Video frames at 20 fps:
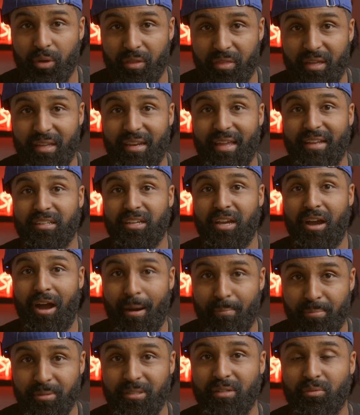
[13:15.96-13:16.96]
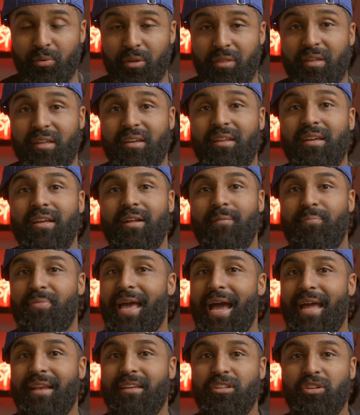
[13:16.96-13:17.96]
with it and competent with it,
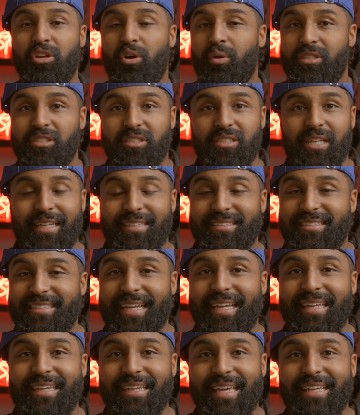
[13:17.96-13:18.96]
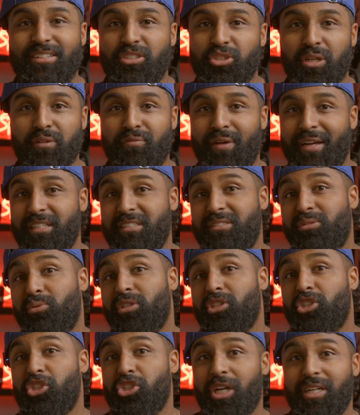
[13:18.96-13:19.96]
that, you know, it's like second nature if I need to
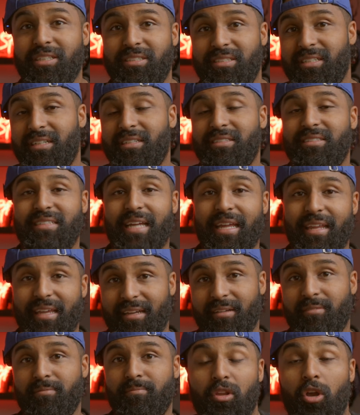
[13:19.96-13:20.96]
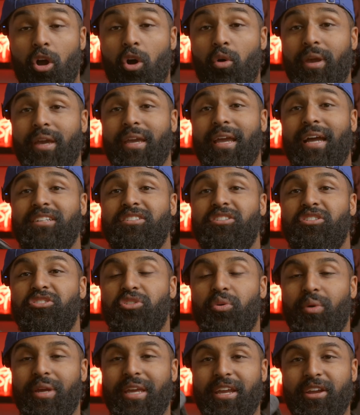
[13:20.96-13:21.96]
adjust a setting. Okay guys,
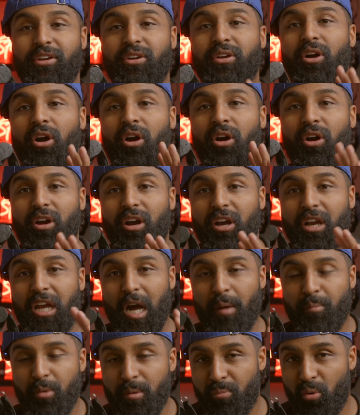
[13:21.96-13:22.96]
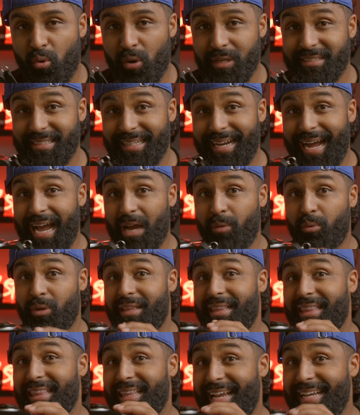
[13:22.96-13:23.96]
so here are a couple points that I
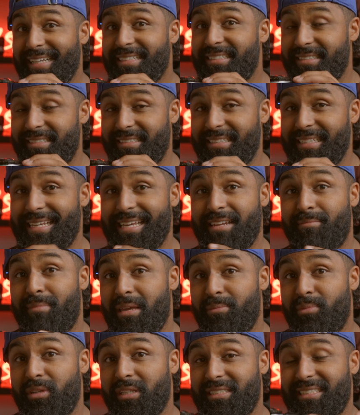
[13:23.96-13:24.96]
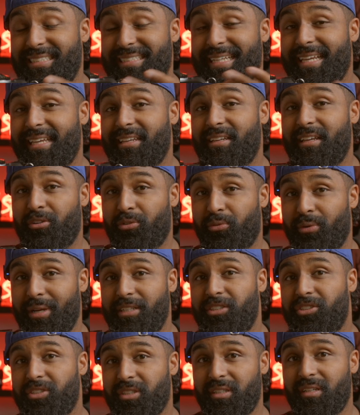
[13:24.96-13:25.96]
would like to see in maybe a second
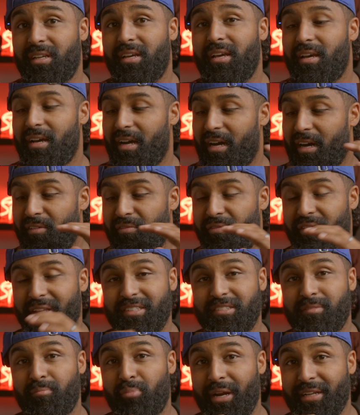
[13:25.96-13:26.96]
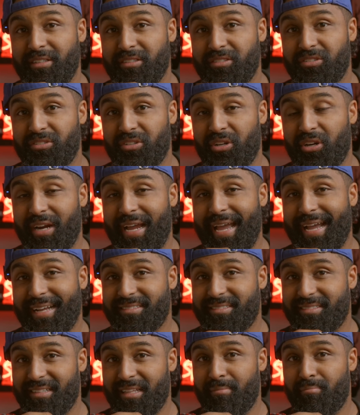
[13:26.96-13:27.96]
iteration of this Brighton Star
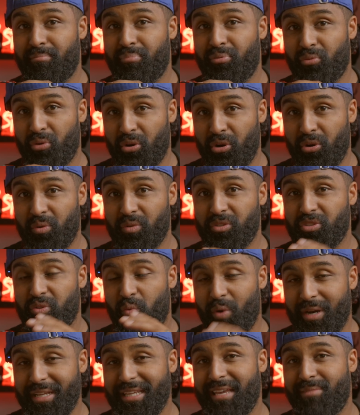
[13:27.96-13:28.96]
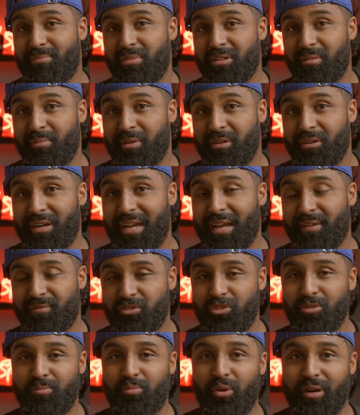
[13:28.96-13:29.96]
X Slim Pro 28mm
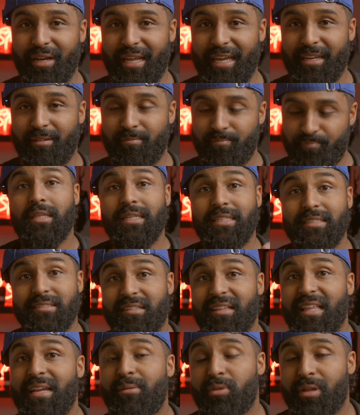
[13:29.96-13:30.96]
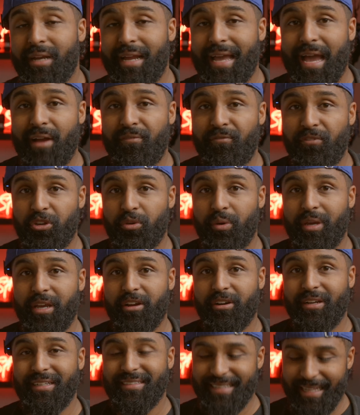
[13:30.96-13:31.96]
f2.8. The disclaimer that I have for you
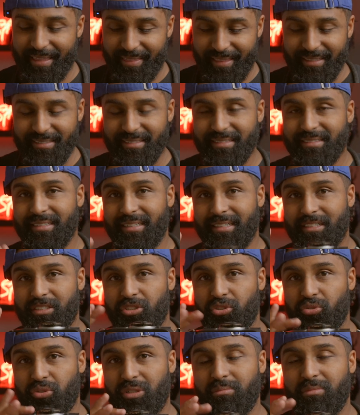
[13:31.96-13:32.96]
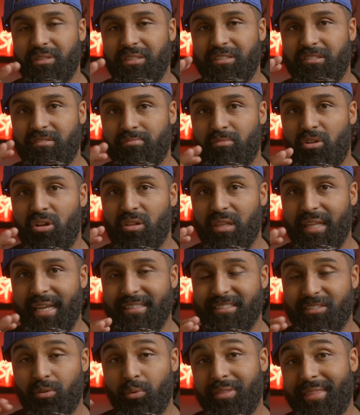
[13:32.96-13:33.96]
here is that this is an extremely small
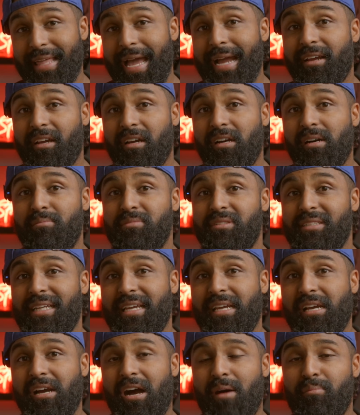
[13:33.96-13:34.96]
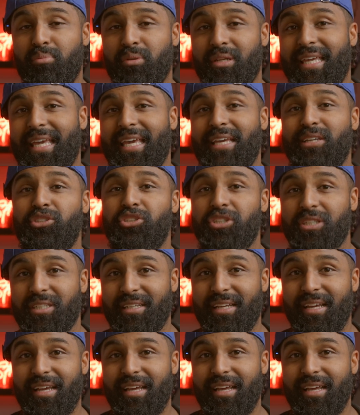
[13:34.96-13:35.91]
lens, and with that comes a complication